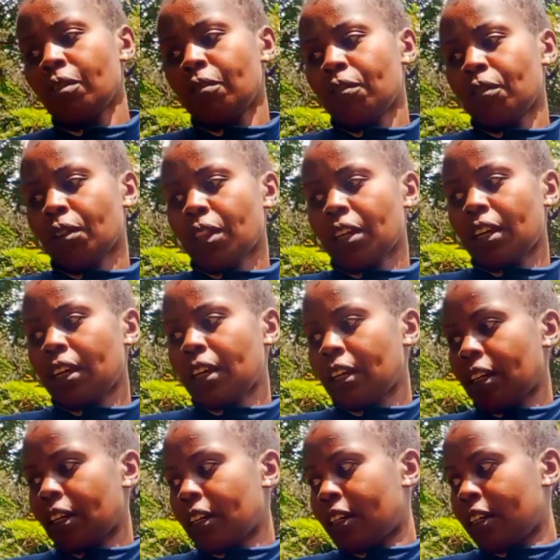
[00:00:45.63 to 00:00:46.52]
for
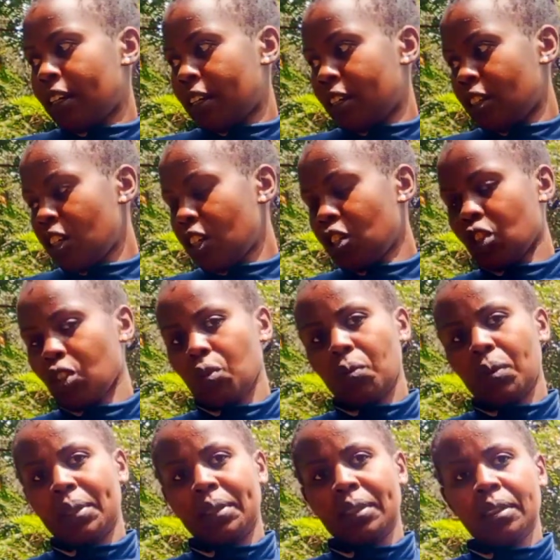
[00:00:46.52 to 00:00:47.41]
the kienyeji
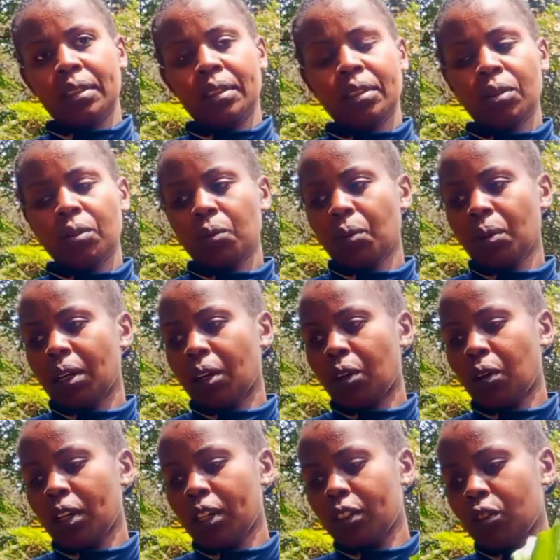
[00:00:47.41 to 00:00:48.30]
one, we are
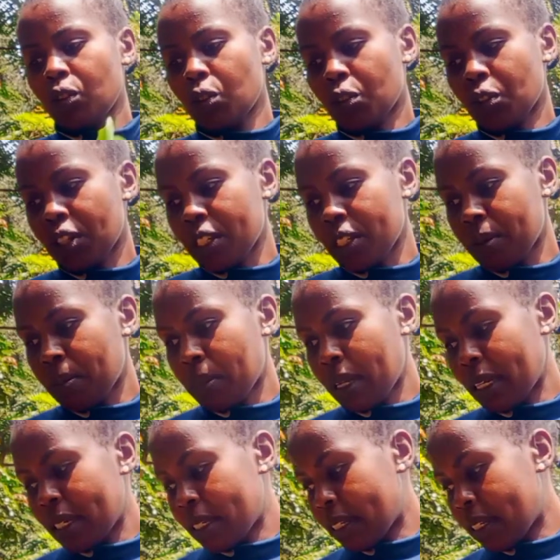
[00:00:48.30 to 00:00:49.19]
going to
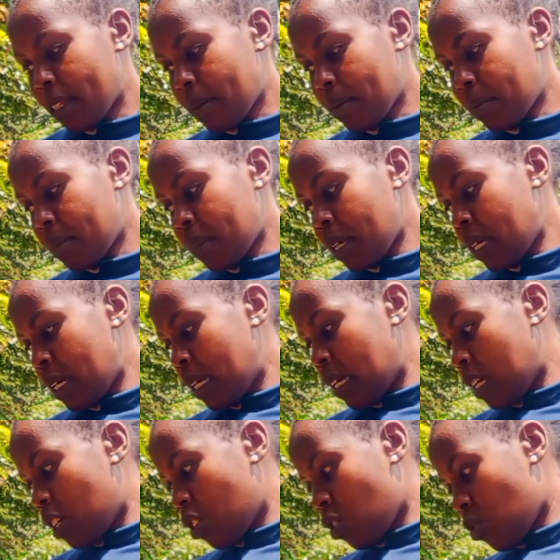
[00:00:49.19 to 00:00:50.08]
transplant them
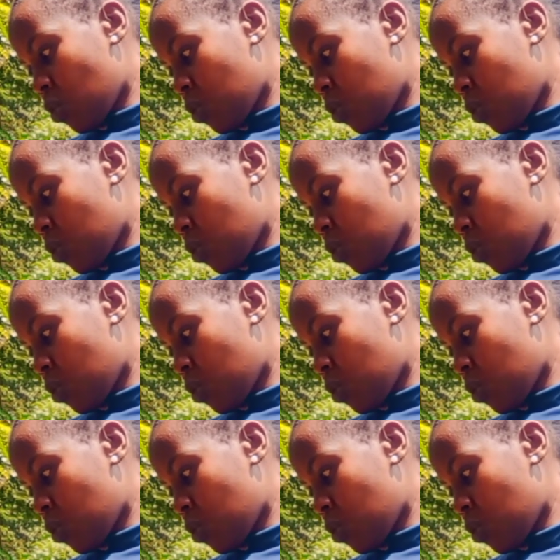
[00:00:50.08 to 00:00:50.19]
in